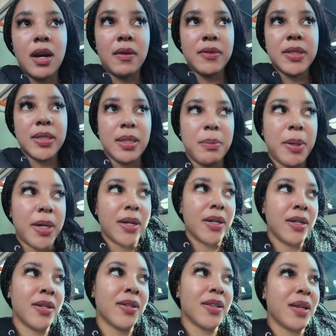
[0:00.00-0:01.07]
obviously
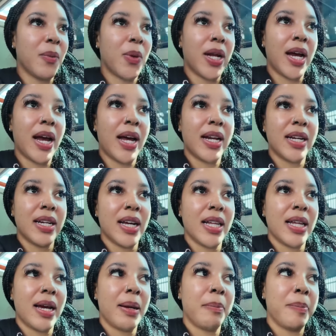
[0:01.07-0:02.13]
better than when I had it in
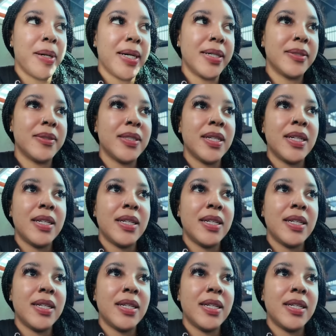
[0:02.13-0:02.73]
LA, but